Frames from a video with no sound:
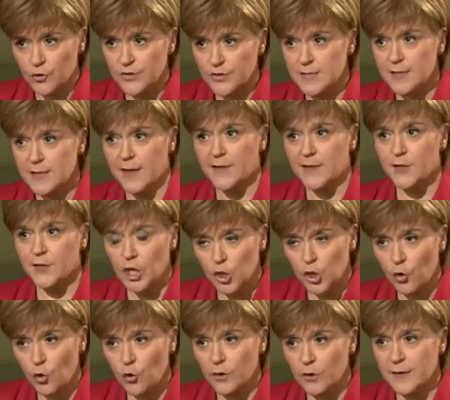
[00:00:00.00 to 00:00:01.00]
short, the
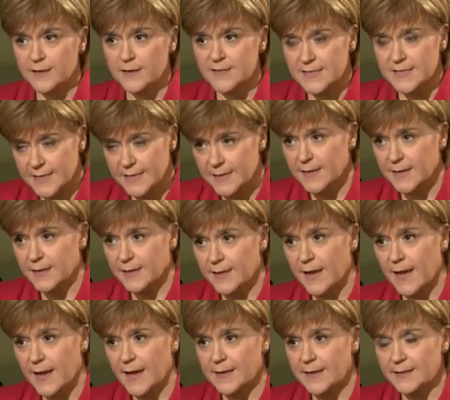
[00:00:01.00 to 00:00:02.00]
clock is ticking,
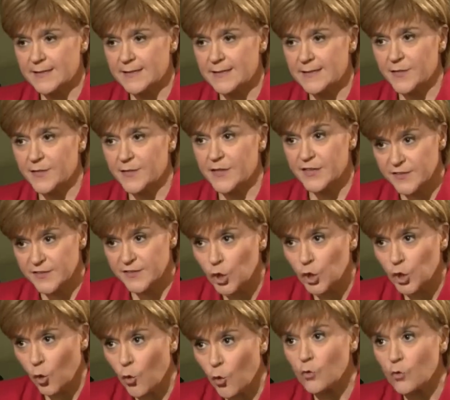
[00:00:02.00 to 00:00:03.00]
and there is a
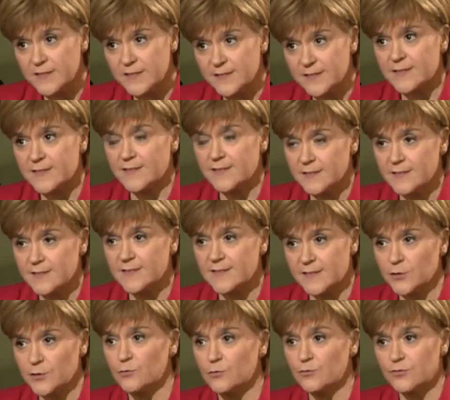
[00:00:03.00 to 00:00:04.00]
long distance
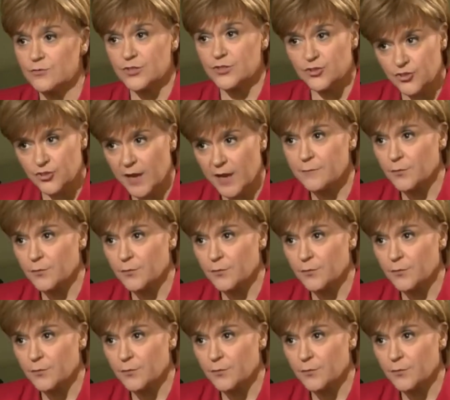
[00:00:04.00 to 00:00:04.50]
still to